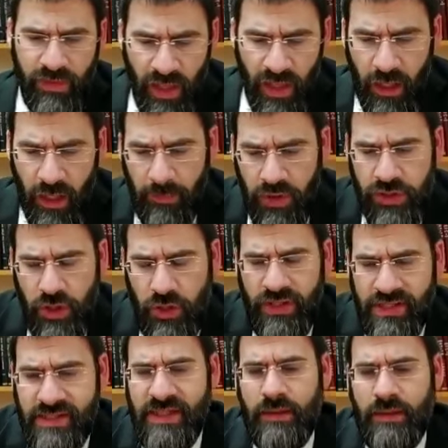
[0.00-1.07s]
And Moshe
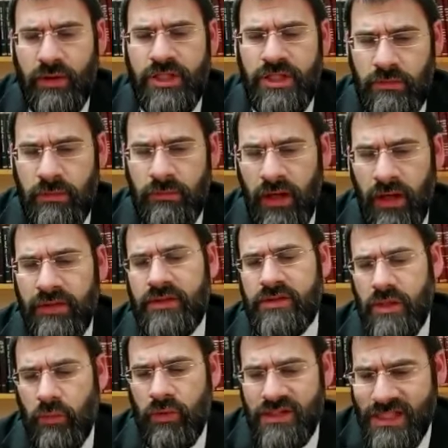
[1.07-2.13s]
only said what Hashem commanded,
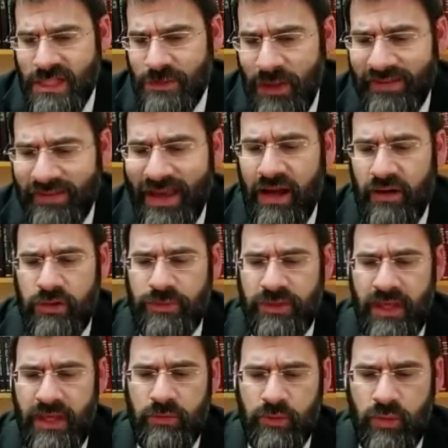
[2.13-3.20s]
so it wasn't spelled out.
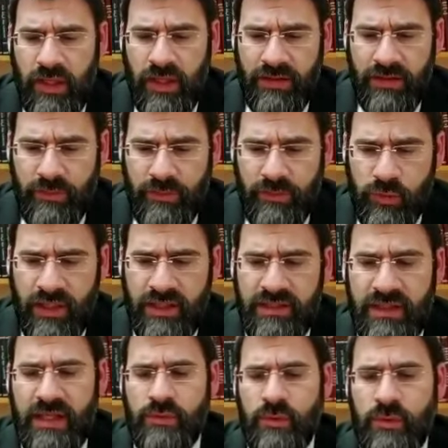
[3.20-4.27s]
But that was what he
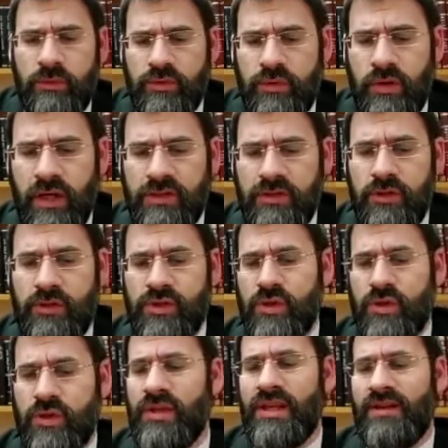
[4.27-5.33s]
did. That's what he was required to do.
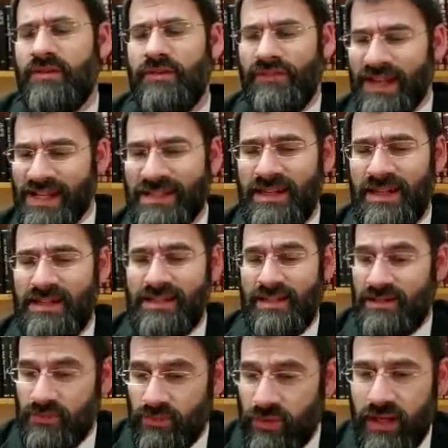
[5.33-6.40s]
So
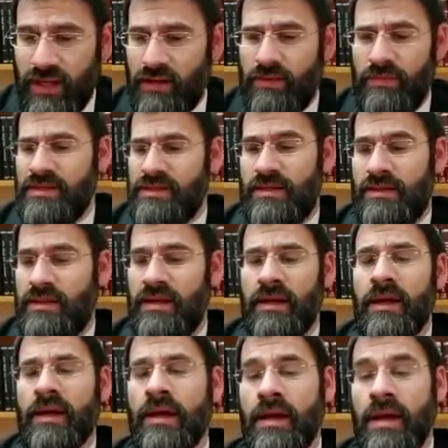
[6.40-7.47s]
it's really an amazing
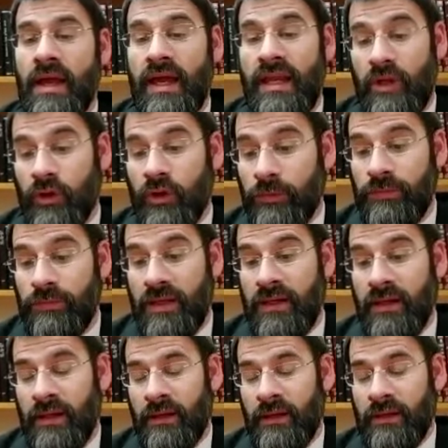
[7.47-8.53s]
thing. And it could
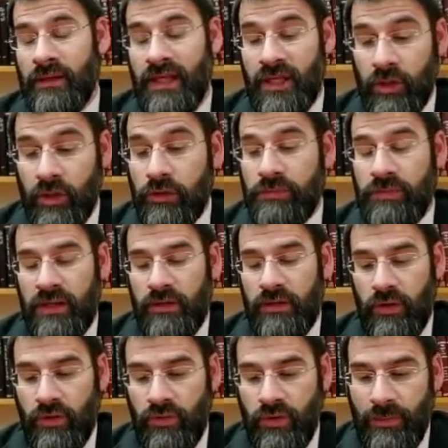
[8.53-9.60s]
be, and I
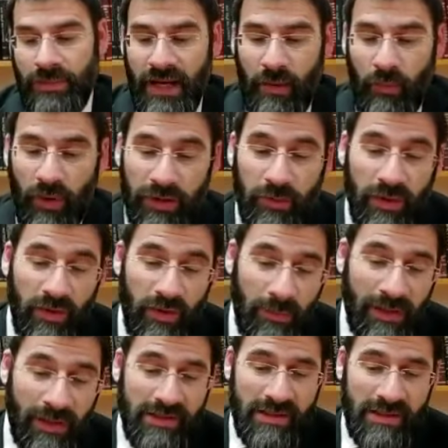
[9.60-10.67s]
know the Ramban, I wonder whether the Ramban